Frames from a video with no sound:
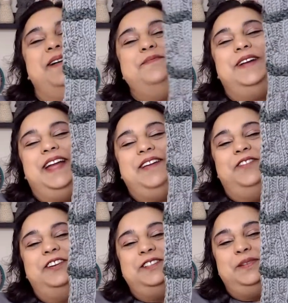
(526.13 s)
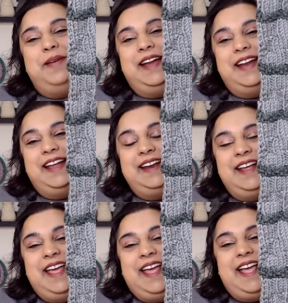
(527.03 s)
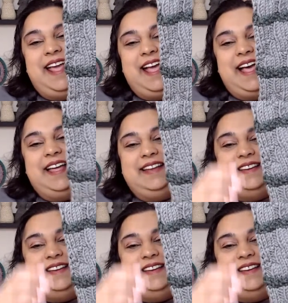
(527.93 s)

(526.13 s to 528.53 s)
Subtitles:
when I first made it. And